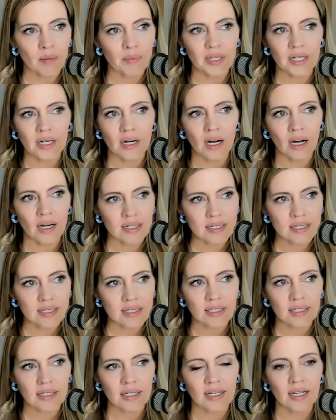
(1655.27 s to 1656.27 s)
I mean,
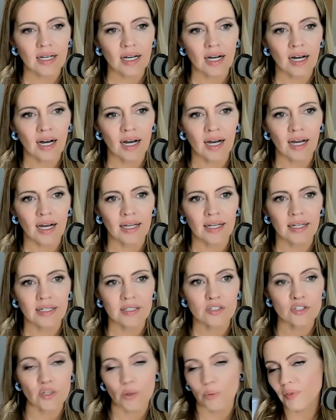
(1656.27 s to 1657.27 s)
honestly,
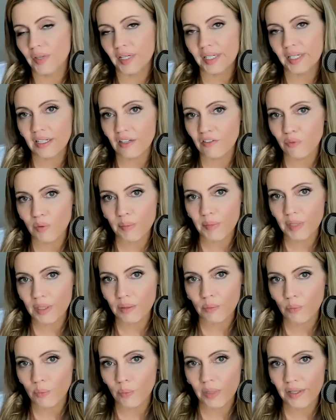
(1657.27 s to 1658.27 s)
I don't think enough
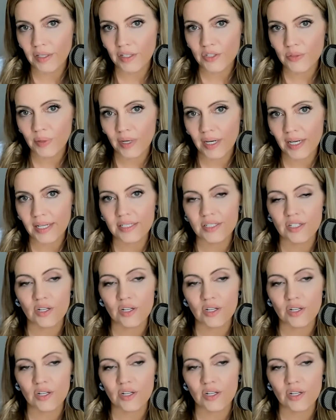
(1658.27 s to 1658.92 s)
women win this race.